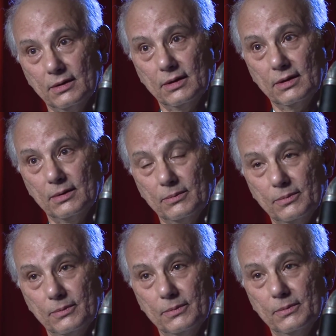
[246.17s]

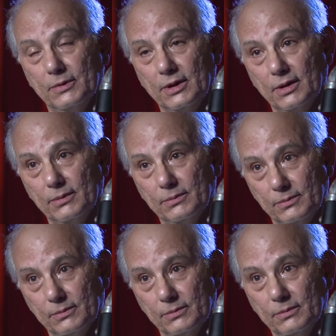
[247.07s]
that I
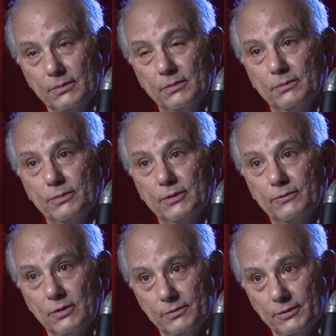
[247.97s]

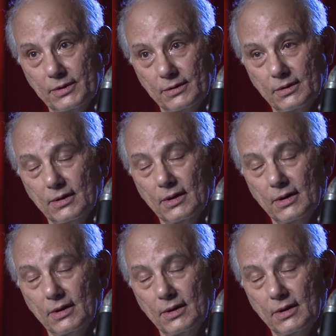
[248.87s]
performed with